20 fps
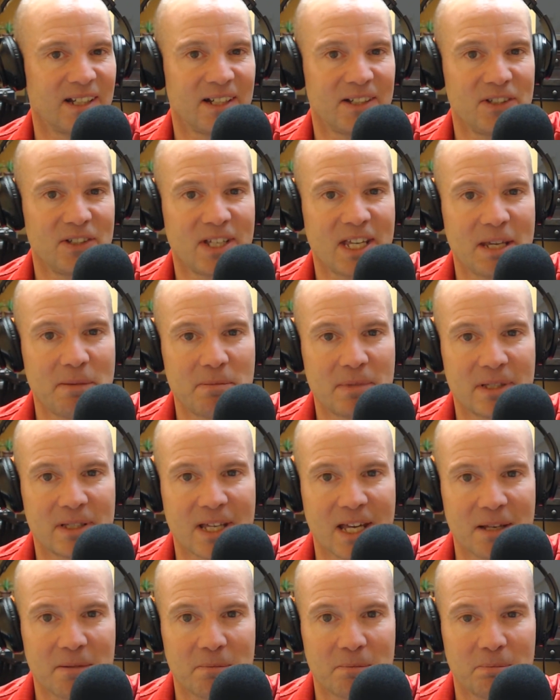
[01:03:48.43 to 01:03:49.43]
you keep
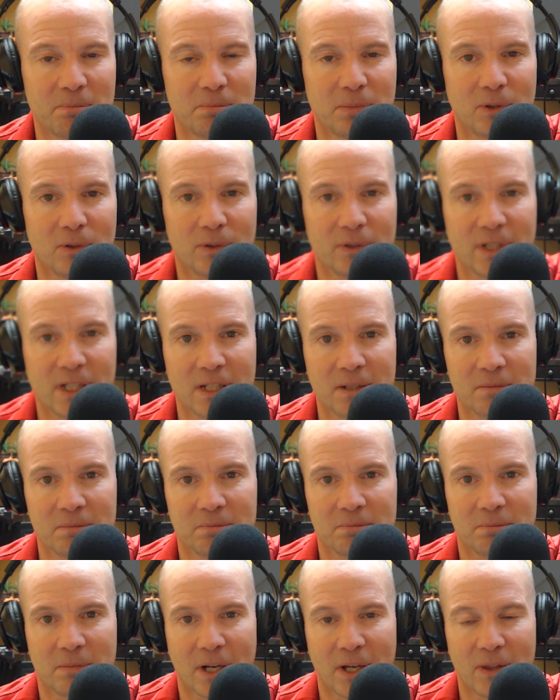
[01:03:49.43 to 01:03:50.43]
getting pulled in
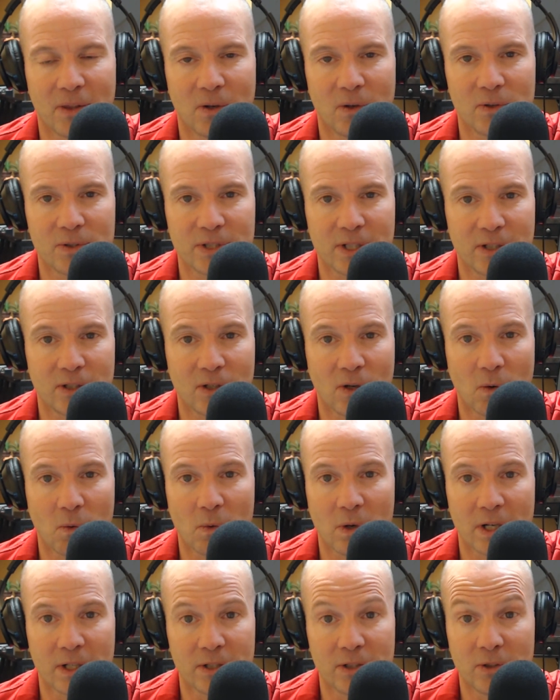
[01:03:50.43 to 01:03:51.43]
by those that don't
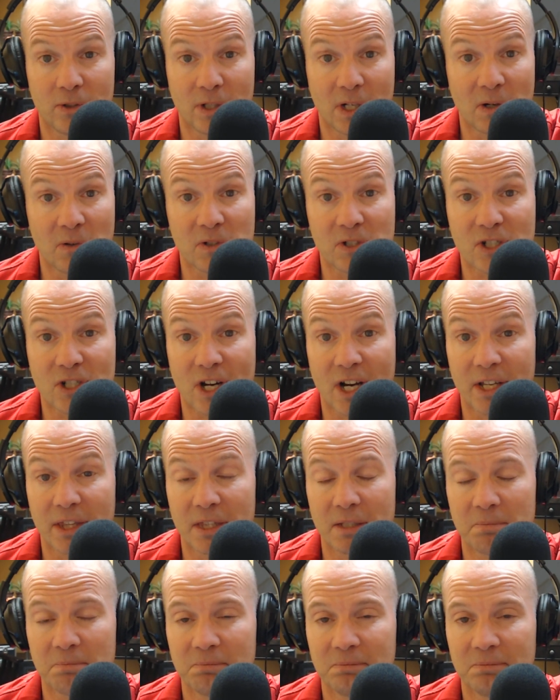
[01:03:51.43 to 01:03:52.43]
want you to outshine them?